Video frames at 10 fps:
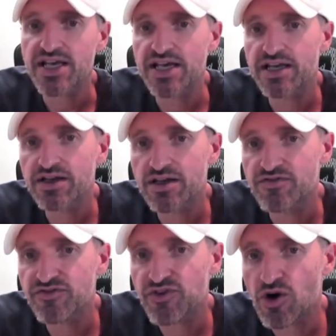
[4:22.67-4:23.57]
it
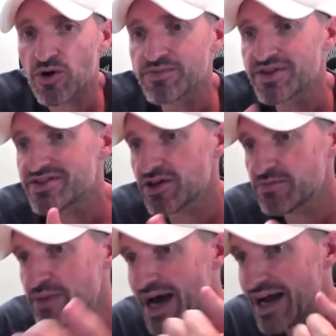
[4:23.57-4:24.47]
confirmed,
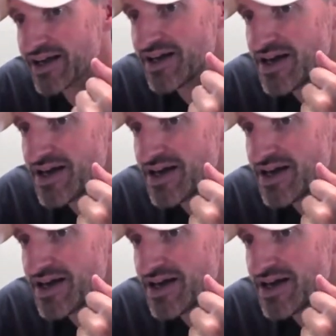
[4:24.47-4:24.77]
took back